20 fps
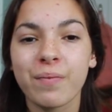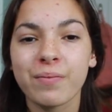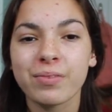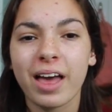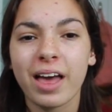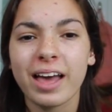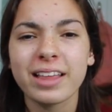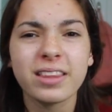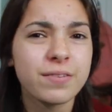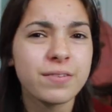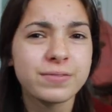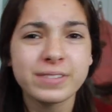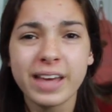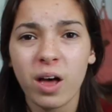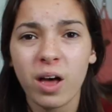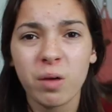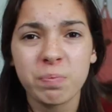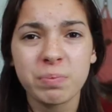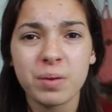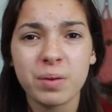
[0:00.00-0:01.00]
I love to
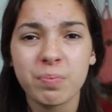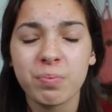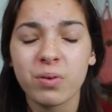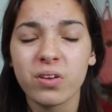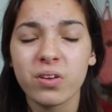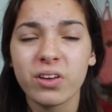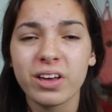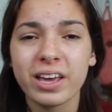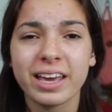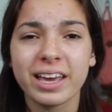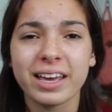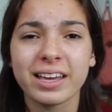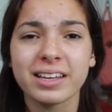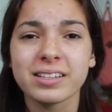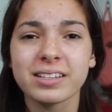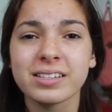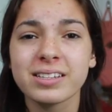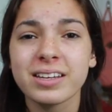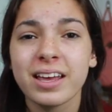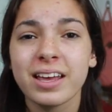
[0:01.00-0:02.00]
help people,
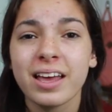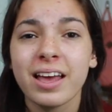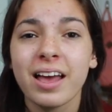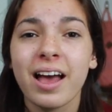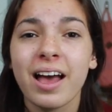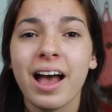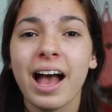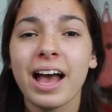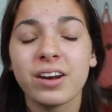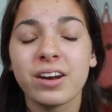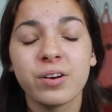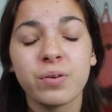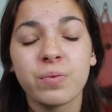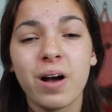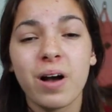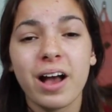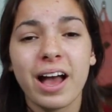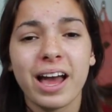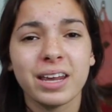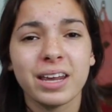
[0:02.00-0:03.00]
and I don't
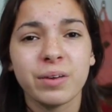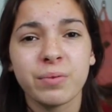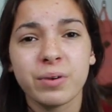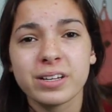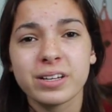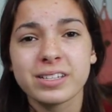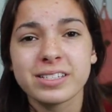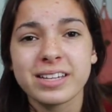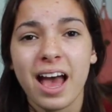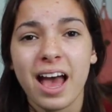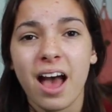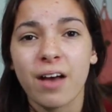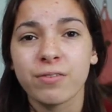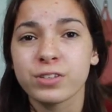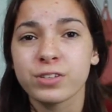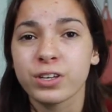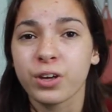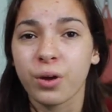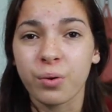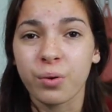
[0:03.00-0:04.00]
want anyone to
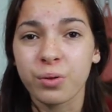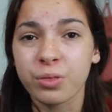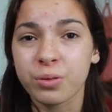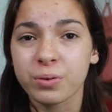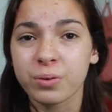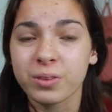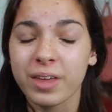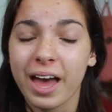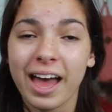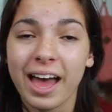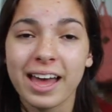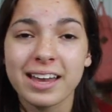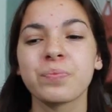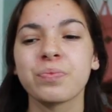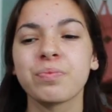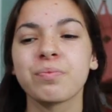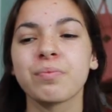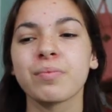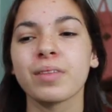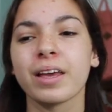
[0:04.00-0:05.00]
have to go through
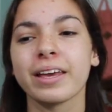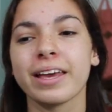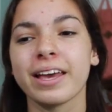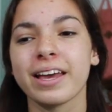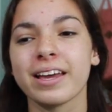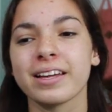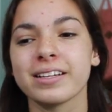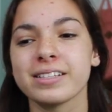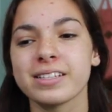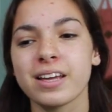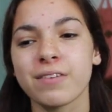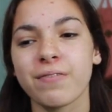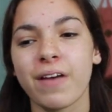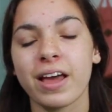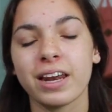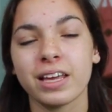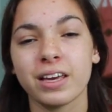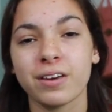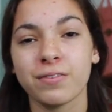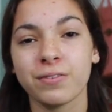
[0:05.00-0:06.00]
that. And if
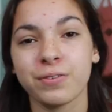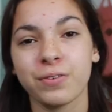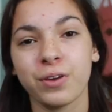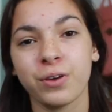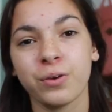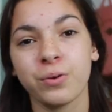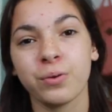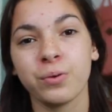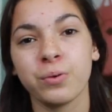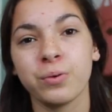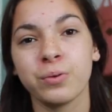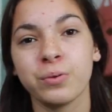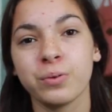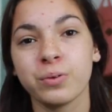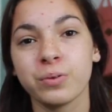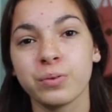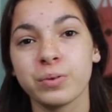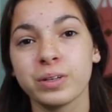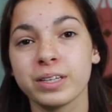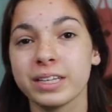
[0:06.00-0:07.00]
any of
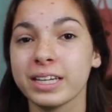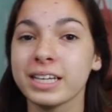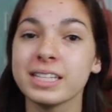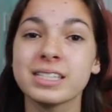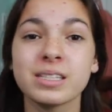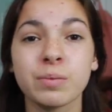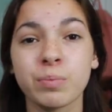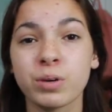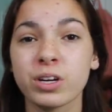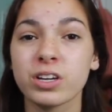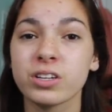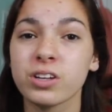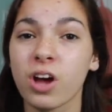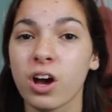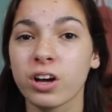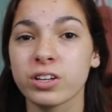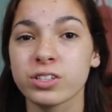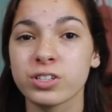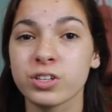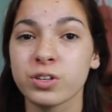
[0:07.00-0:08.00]
you need someone to
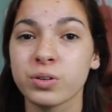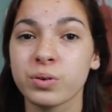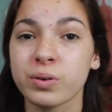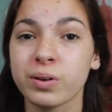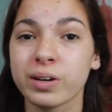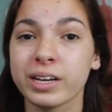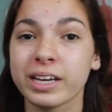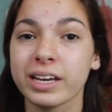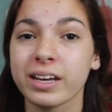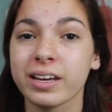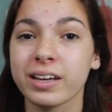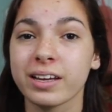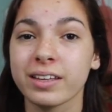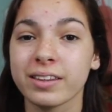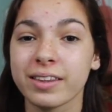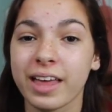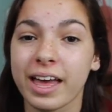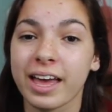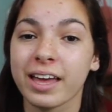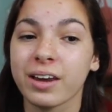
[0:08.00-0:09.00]
talk to,
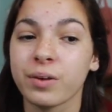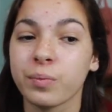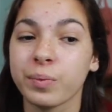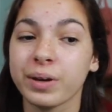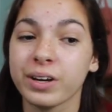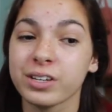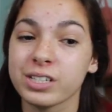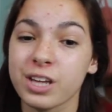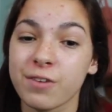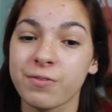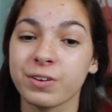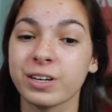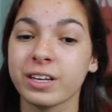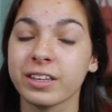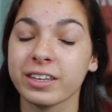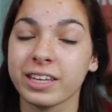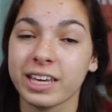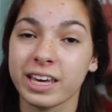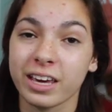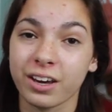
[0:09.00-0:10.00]
then we are
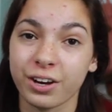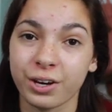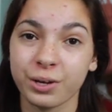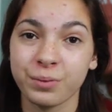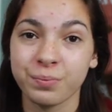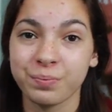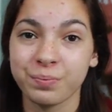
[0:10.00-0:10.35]
definitely here.